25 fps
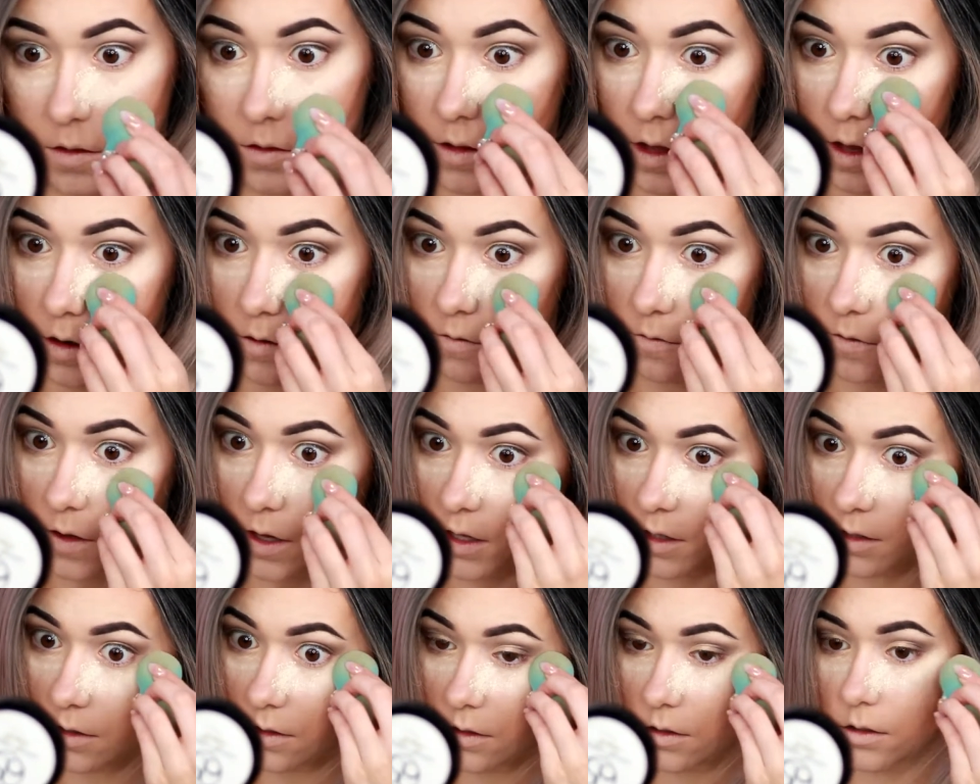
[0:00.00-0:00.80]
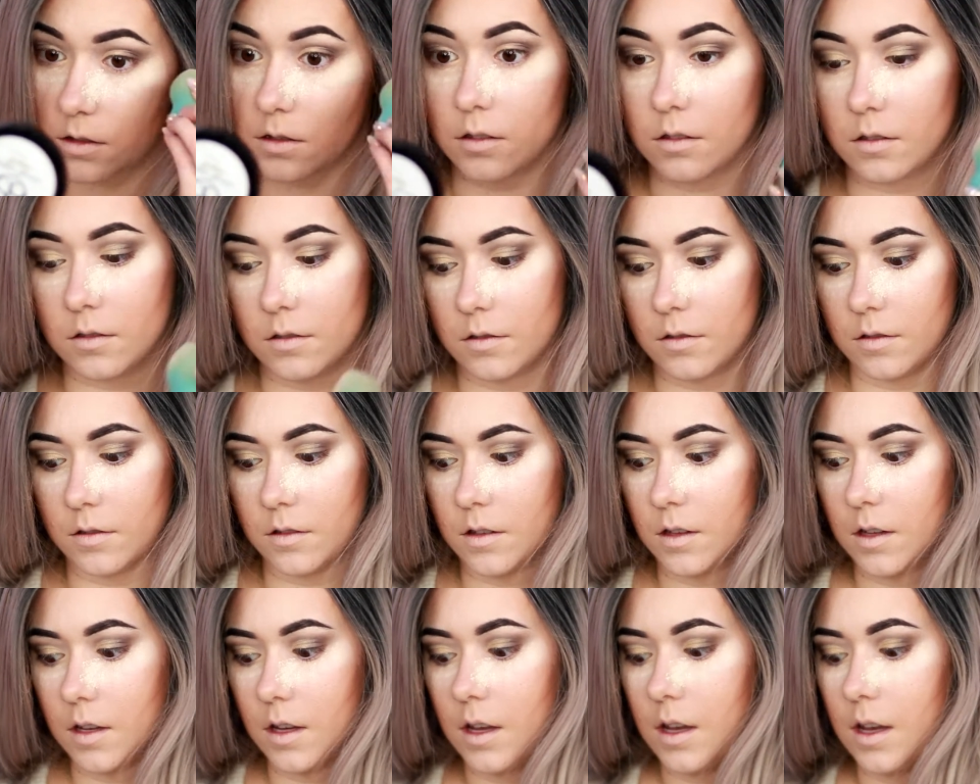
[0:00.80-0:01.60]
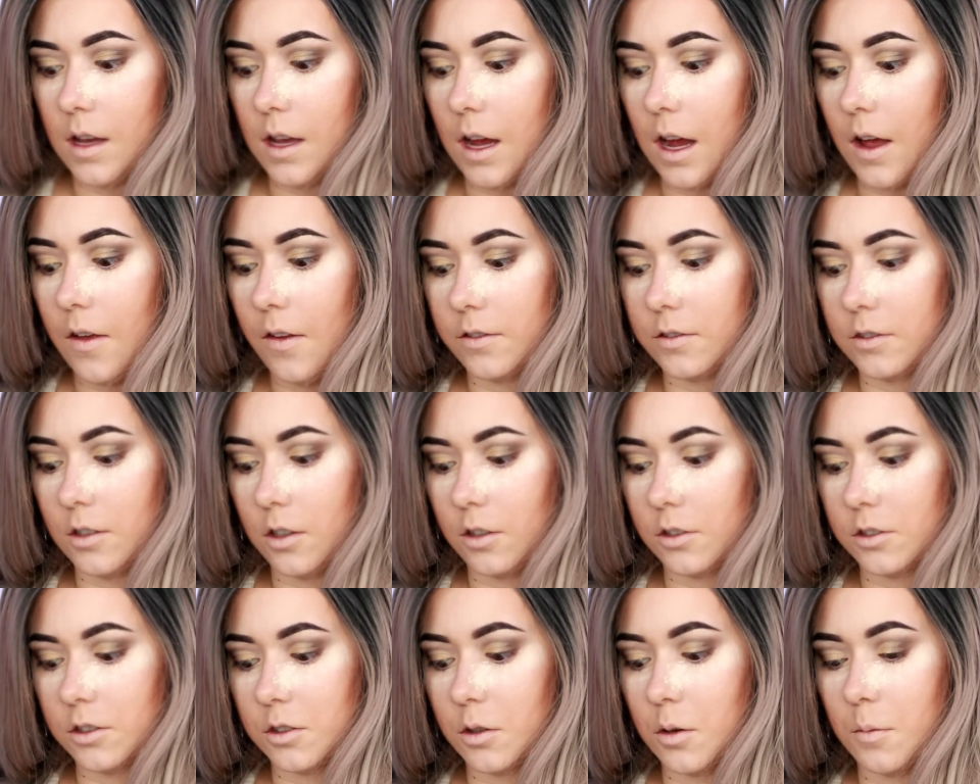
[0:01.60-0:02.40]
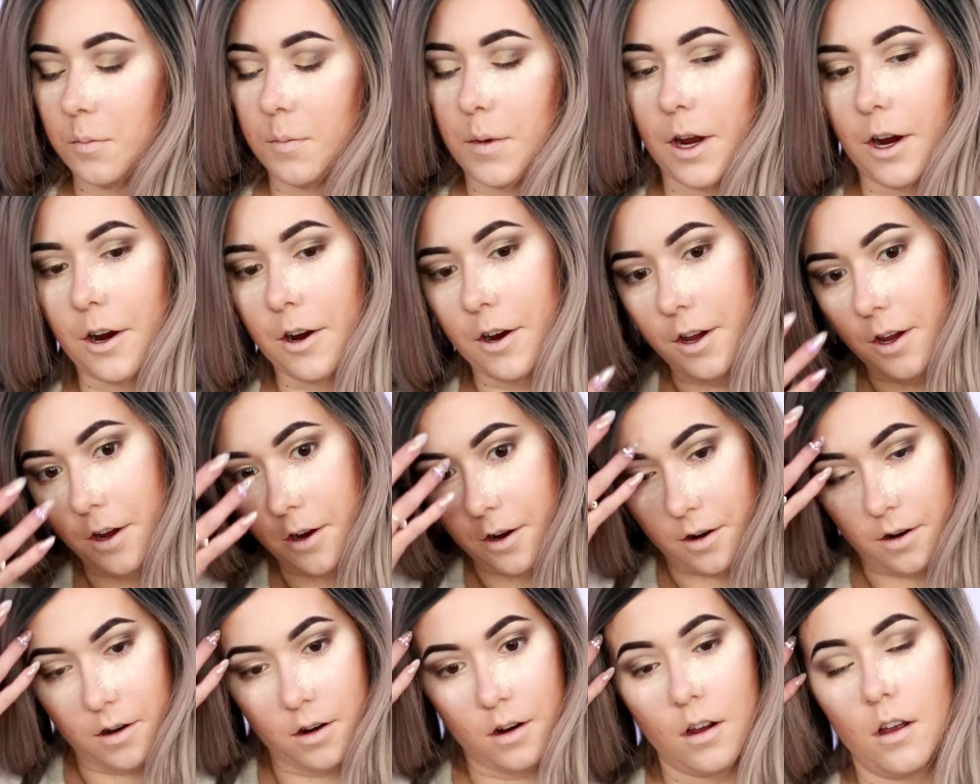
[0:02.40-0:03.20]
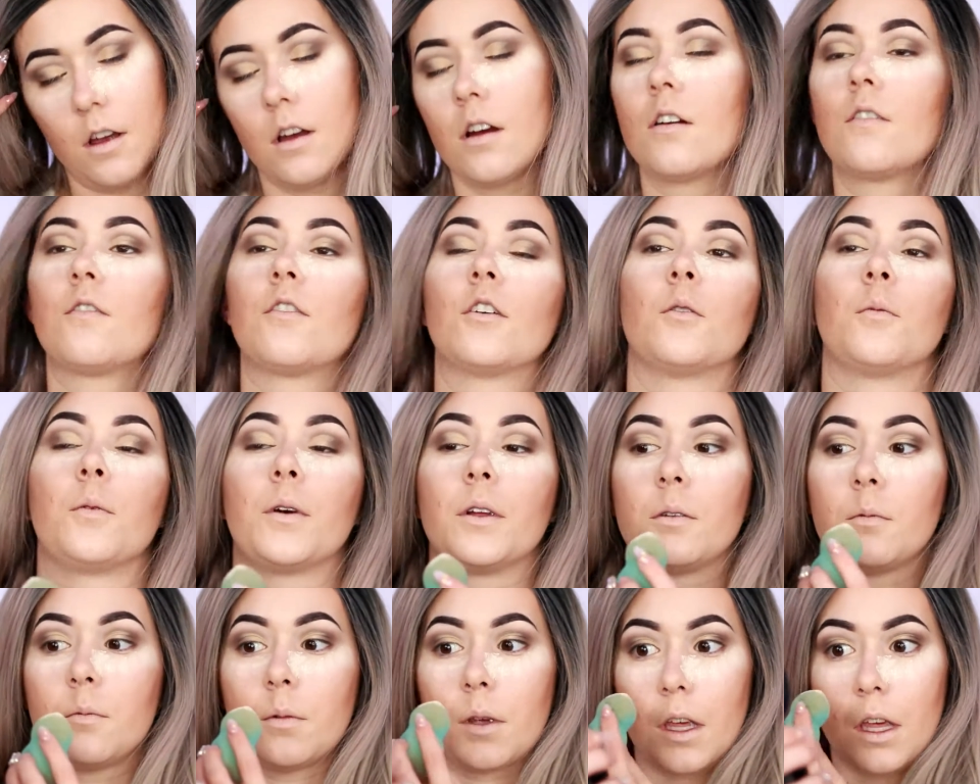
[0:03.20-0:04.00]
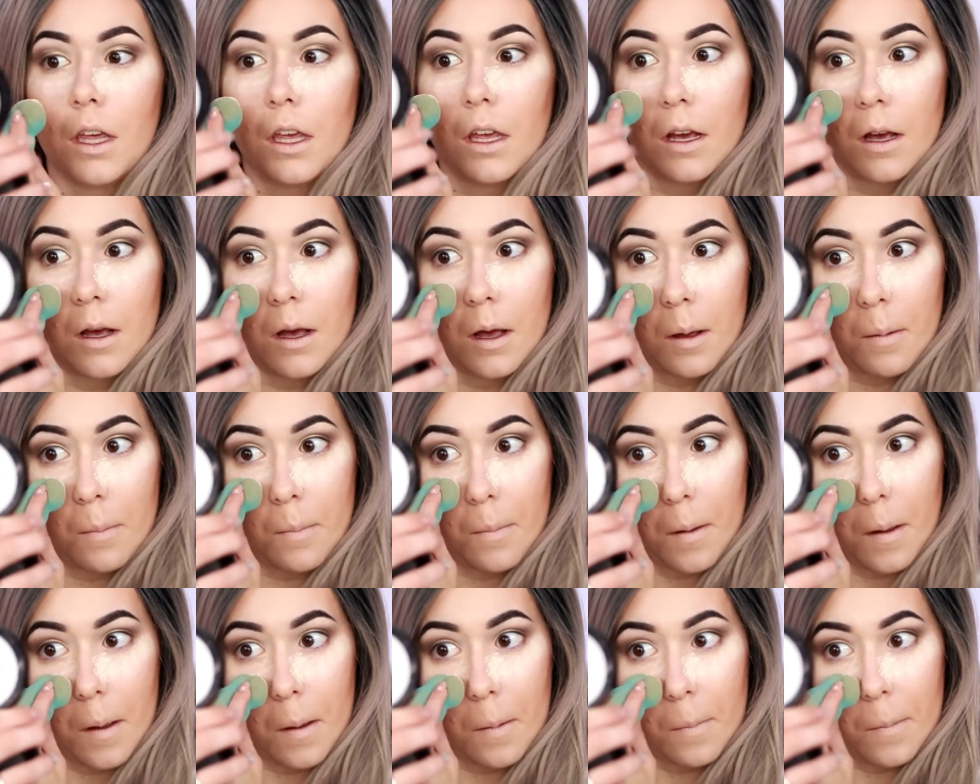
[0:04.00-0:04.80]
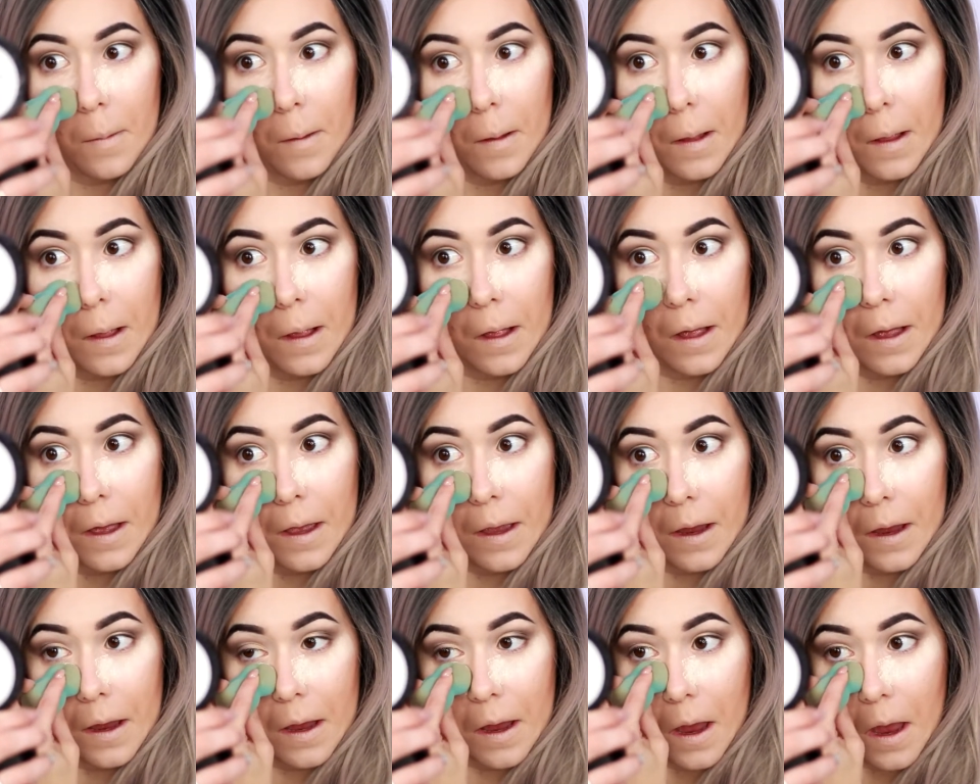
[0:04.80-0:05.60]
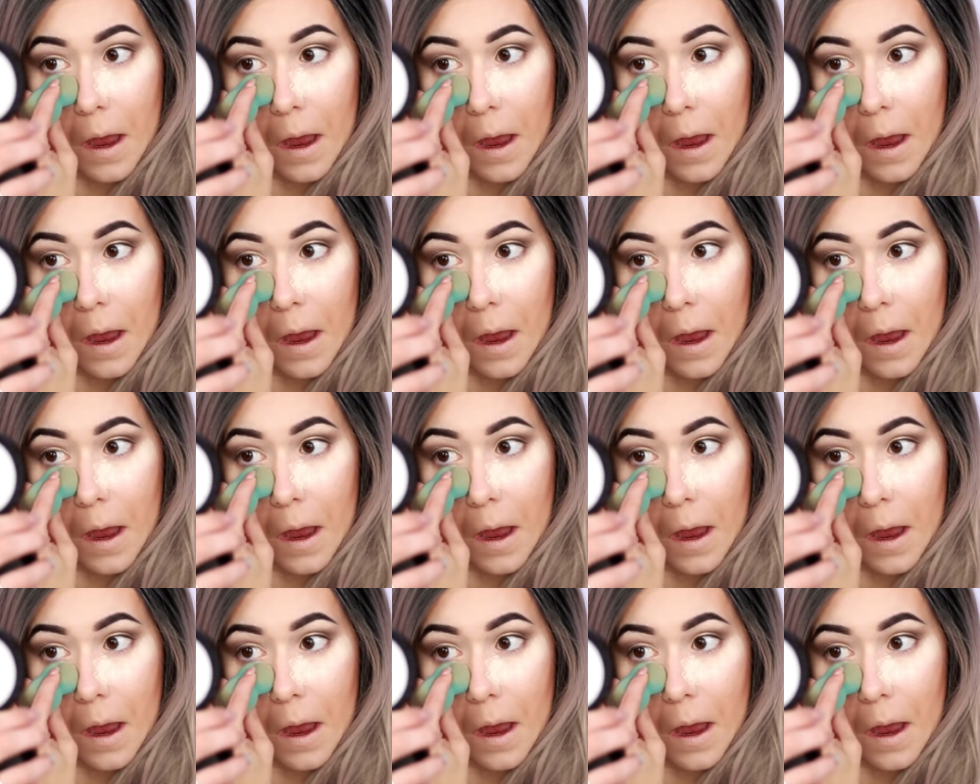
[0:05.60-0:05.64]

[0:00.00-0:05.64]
that face. And it's also a barrier for when we apply